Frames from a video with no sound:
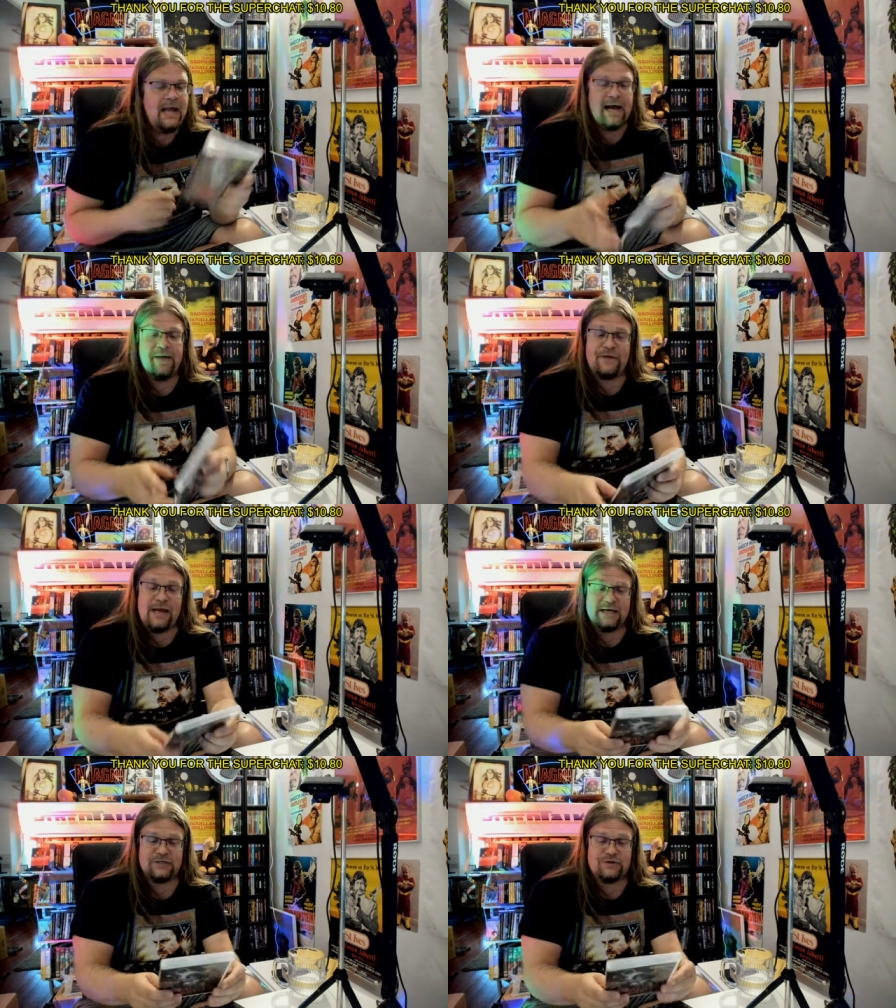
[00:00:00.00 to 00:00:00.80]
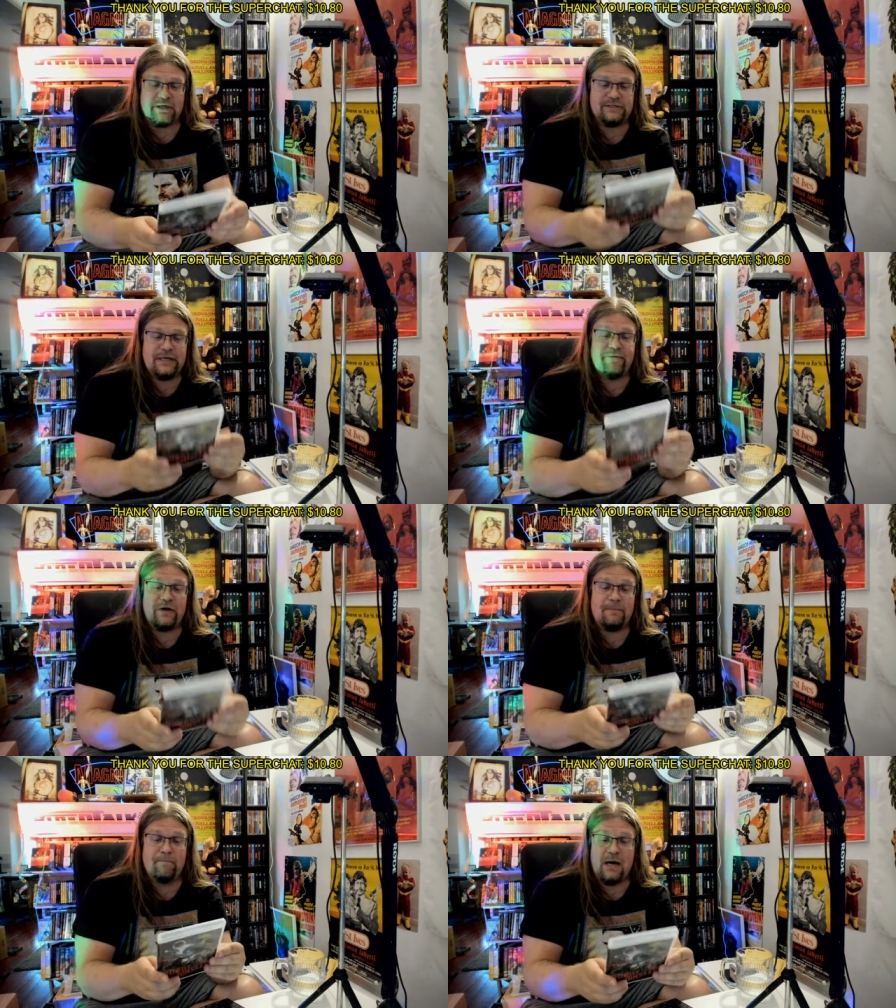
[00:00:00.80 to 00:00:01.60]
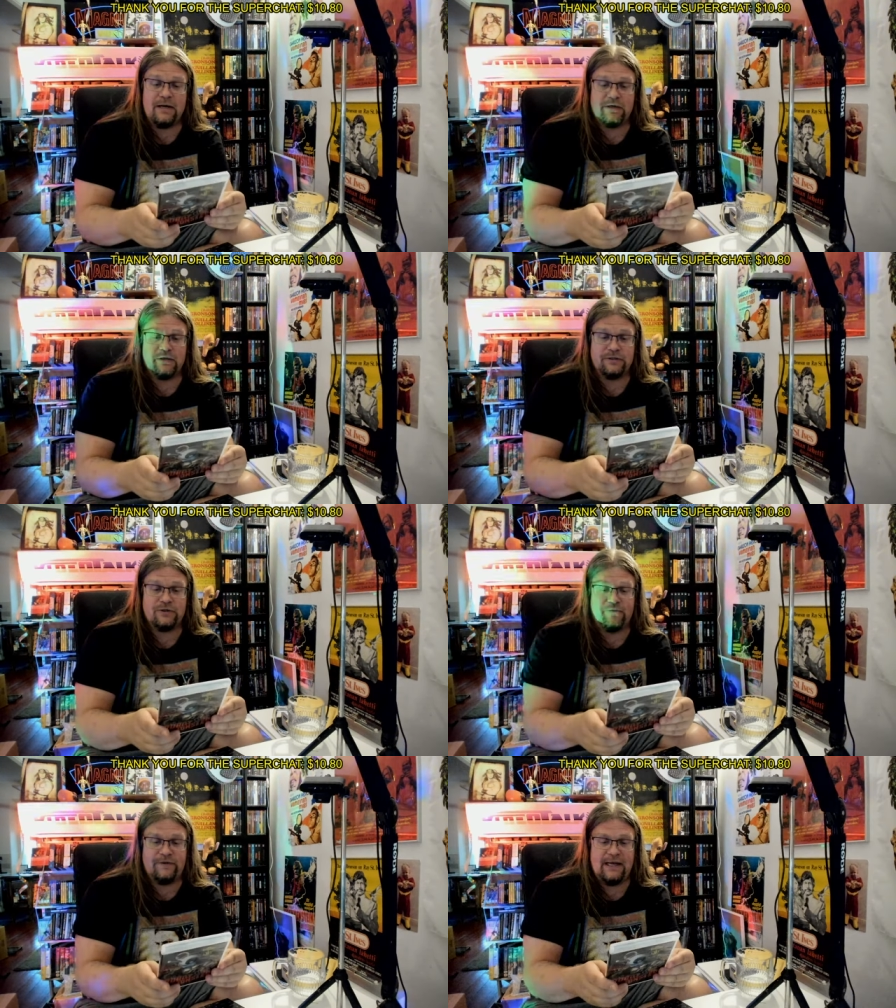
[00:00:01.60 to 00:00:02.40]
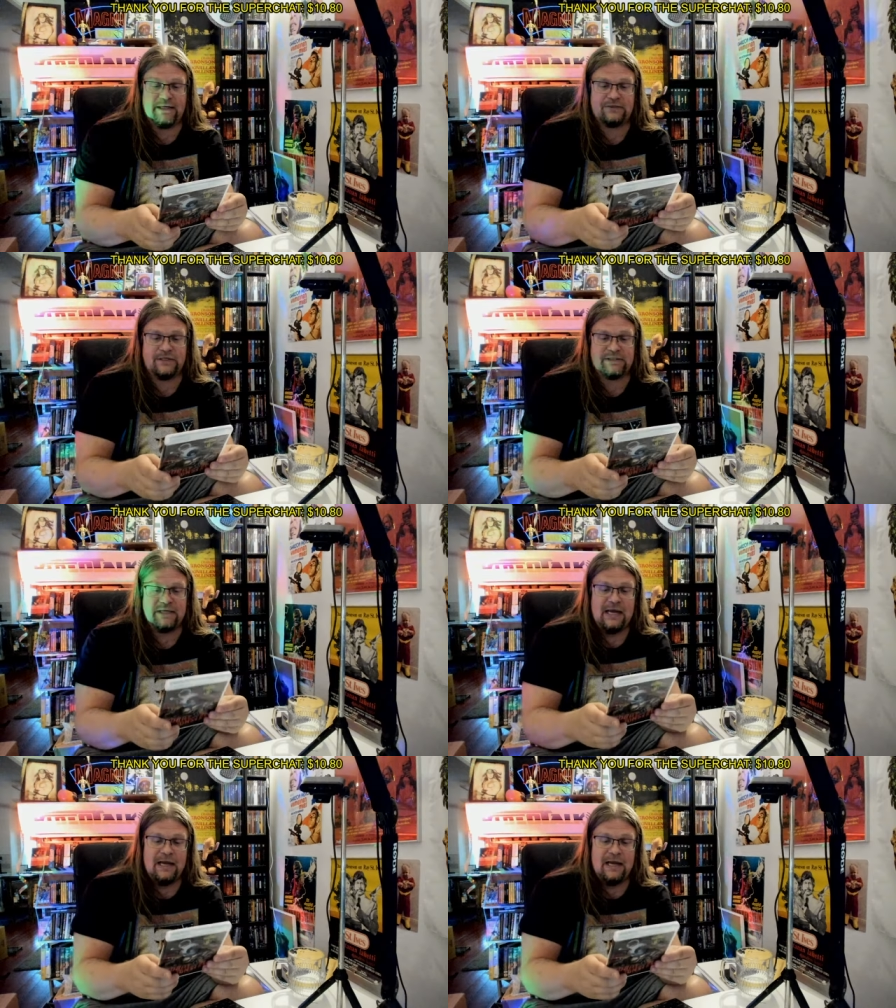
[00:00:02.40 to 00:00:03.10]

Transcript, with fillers: And the extras, there were bundles of extras.